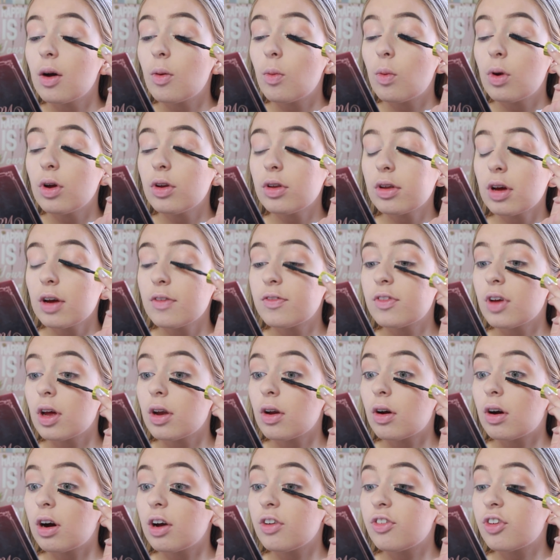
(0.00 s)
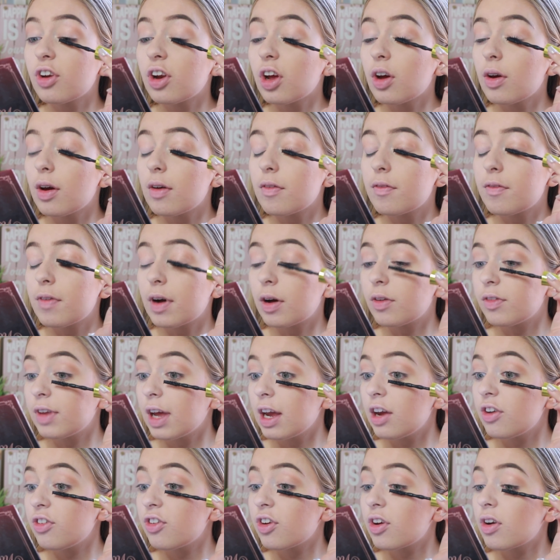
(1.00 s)
once I've done eyeshadow and
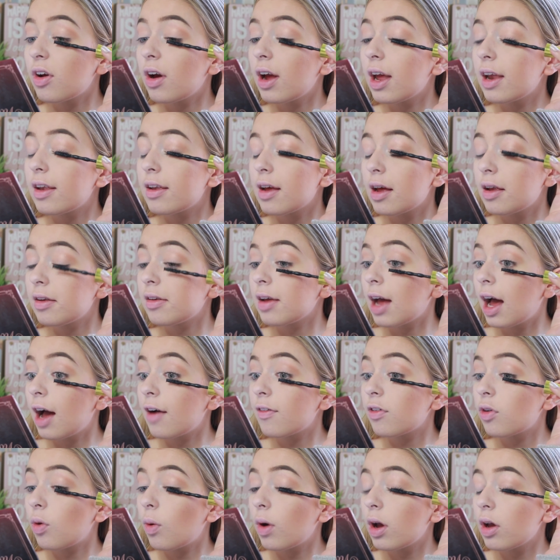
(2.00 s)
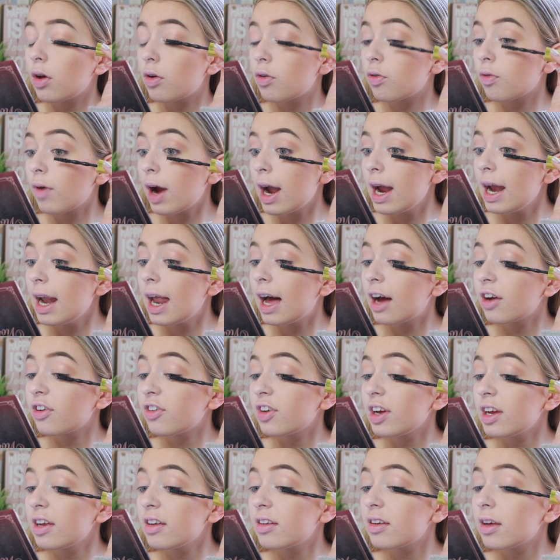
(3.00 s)
foundation I tend to have quite grey
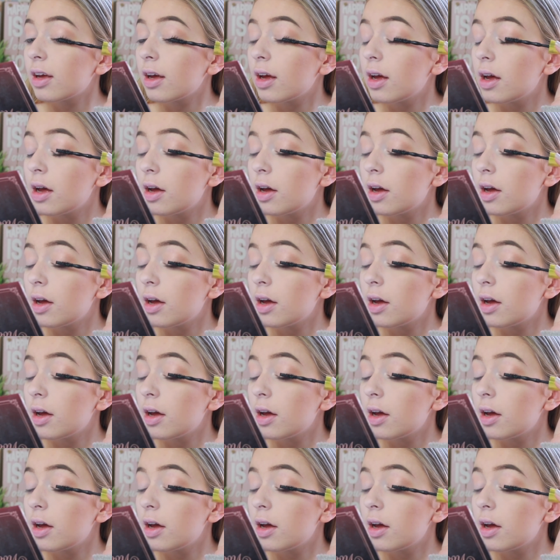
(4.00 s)
lashes.